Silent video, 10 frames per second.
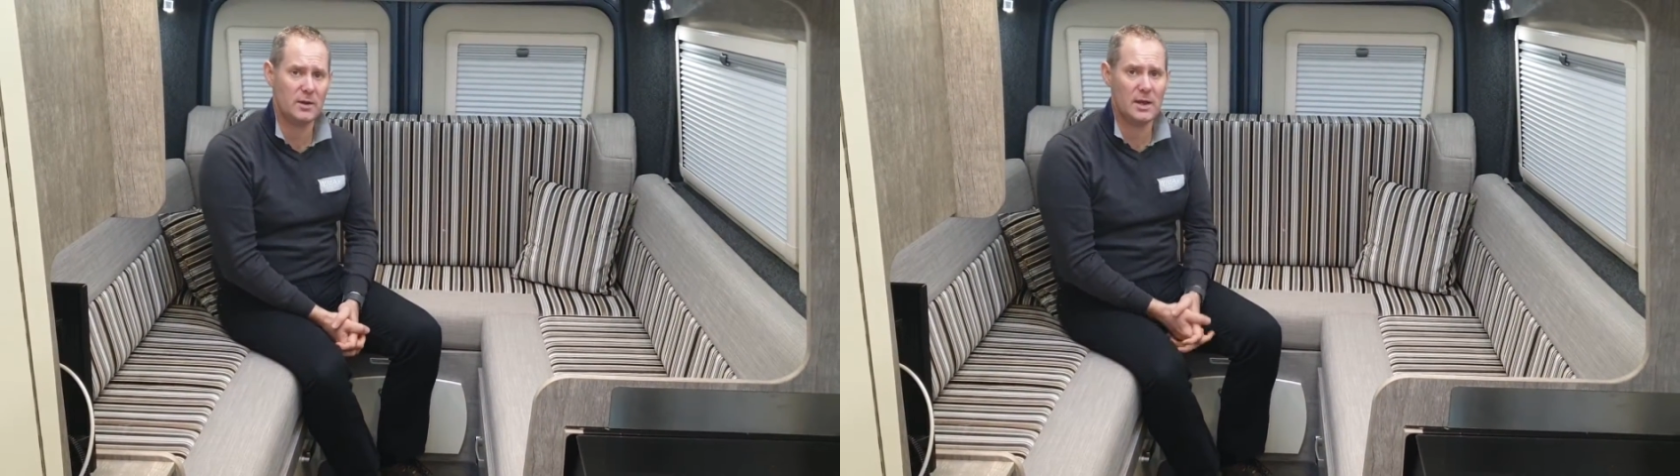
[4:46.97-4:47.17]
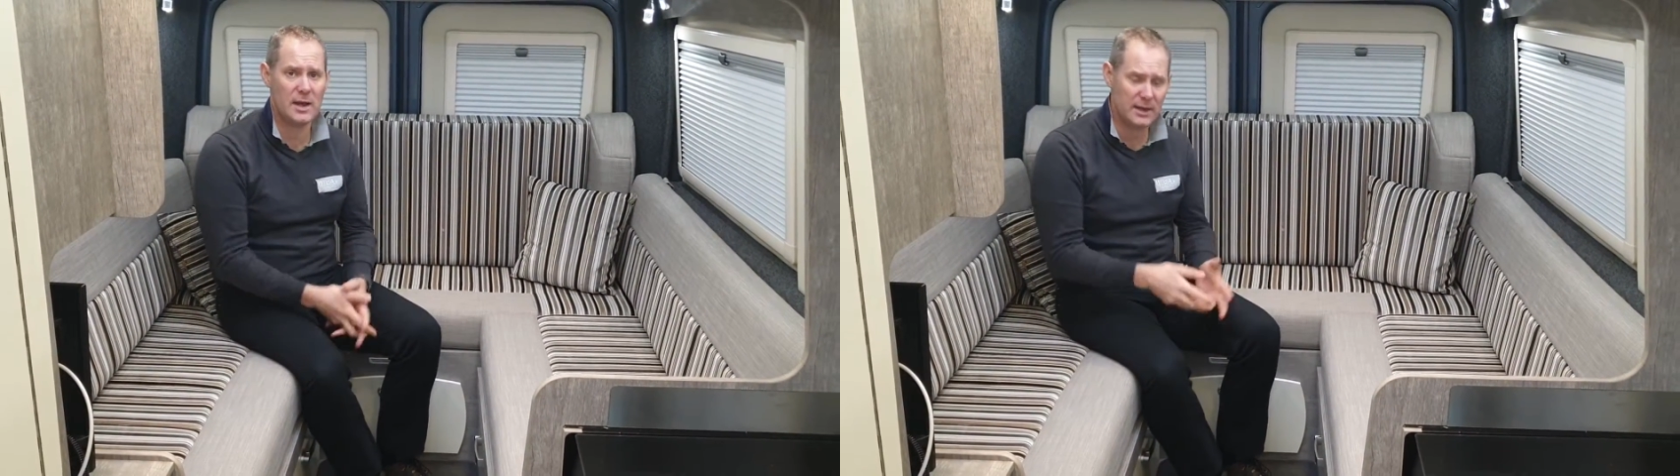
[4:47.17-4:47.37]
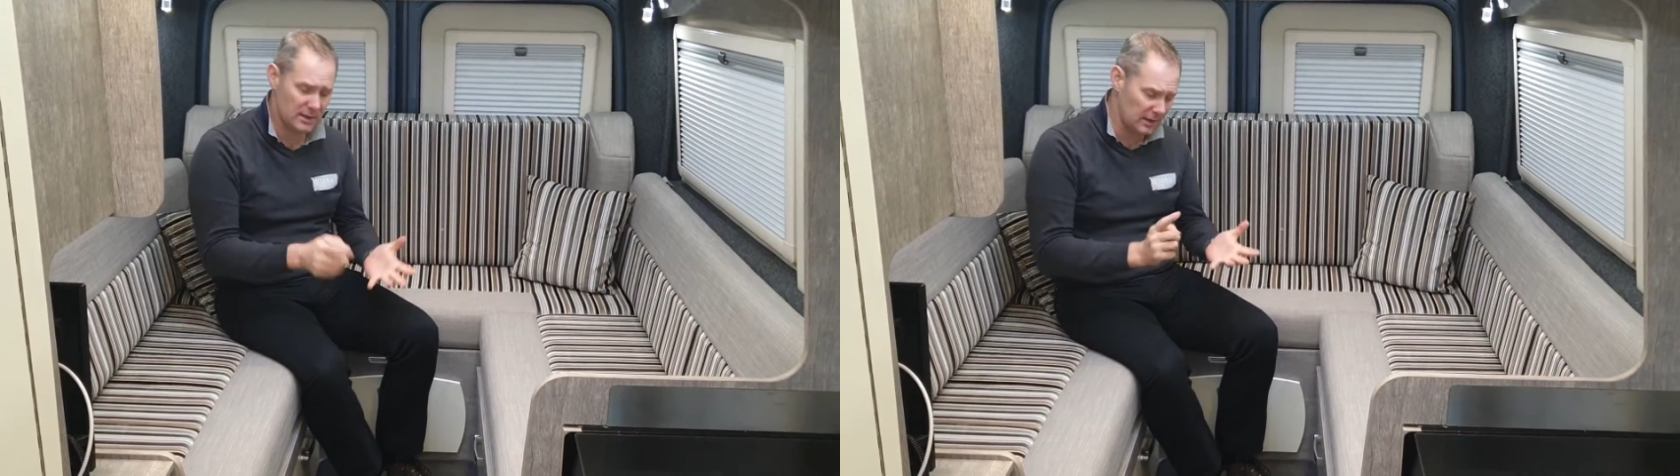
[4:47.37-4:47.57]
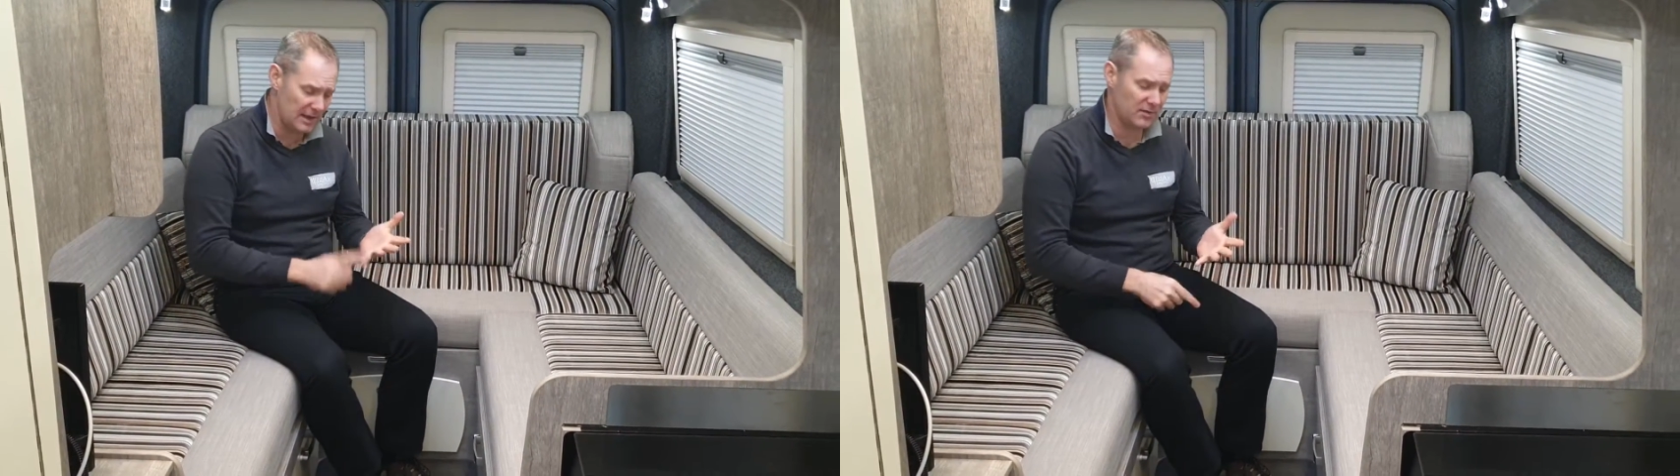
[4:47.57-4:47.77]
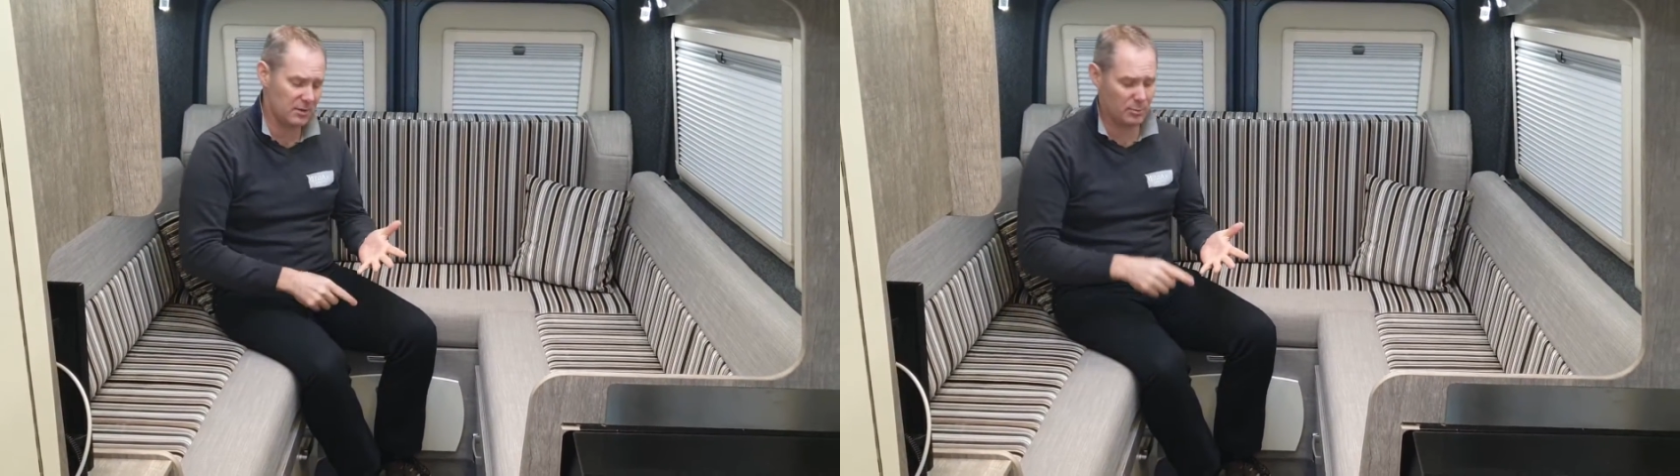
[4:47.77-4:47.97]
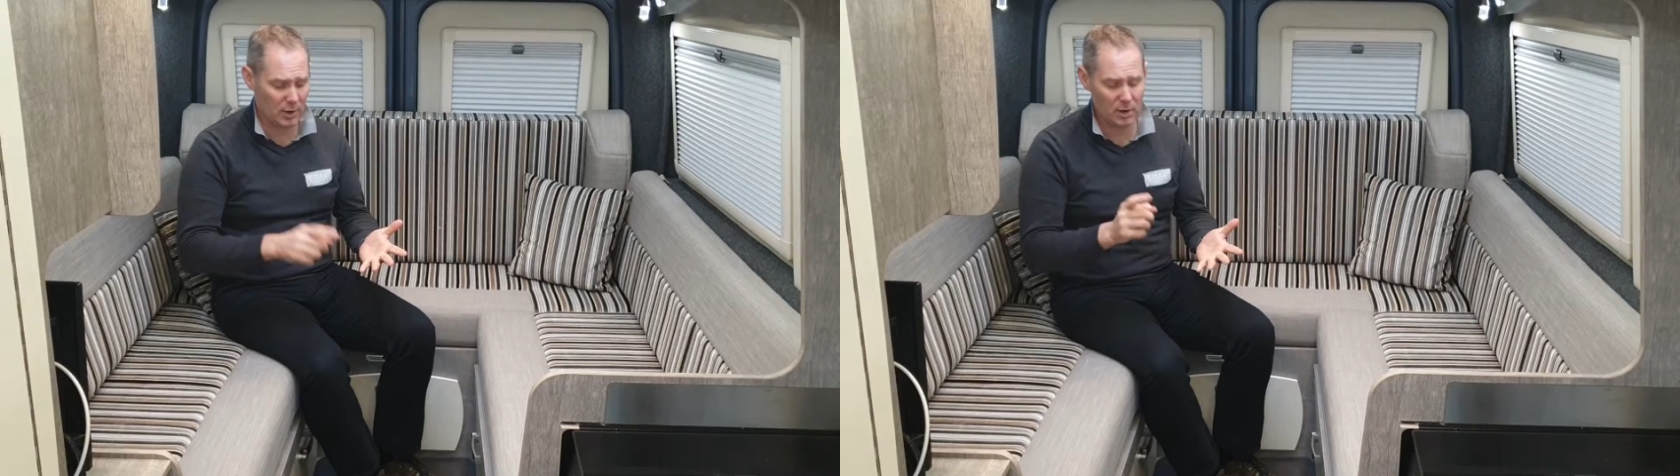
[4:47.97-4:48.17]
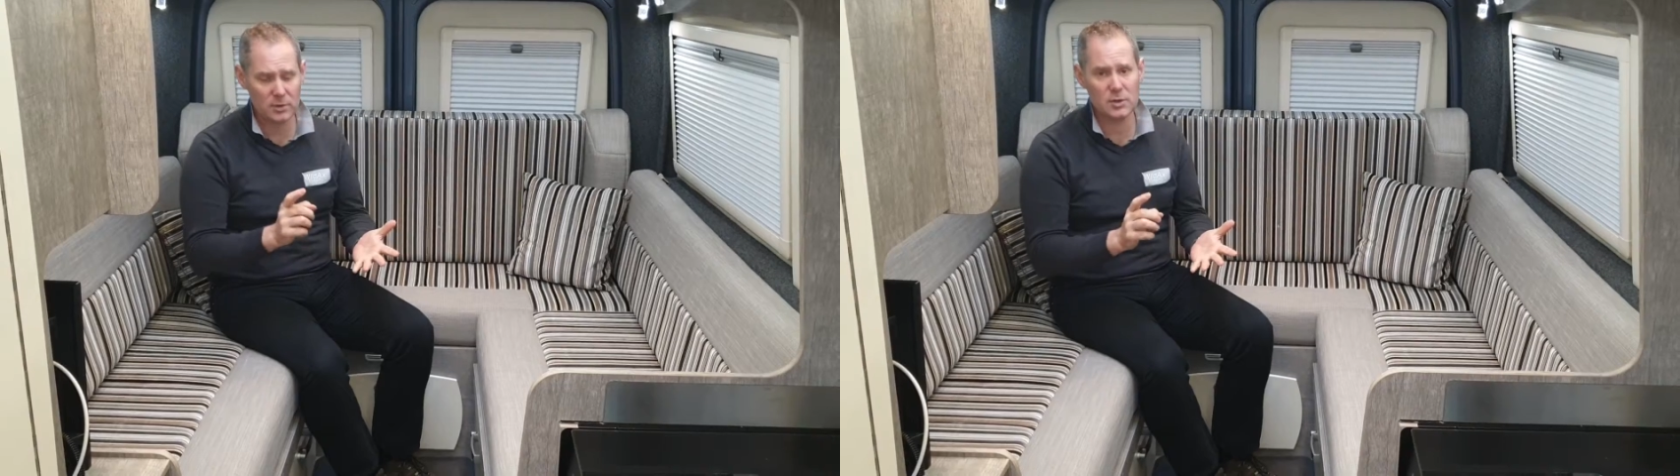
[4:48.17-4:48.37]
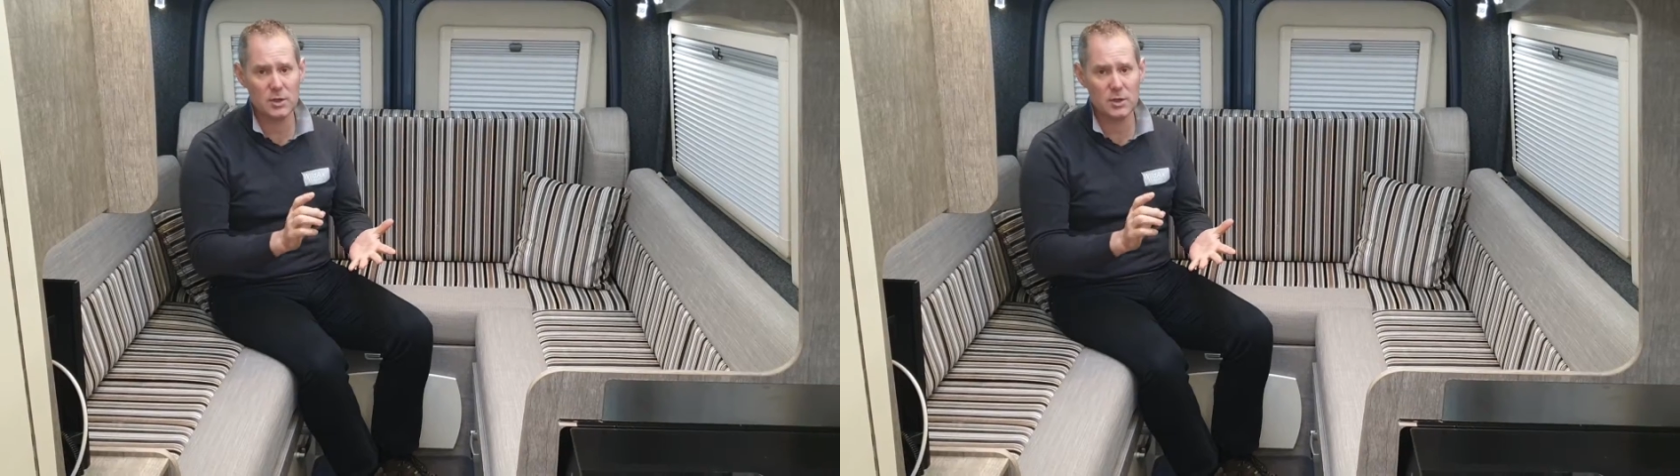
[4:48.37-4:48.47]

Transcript: there, your leveling blocks,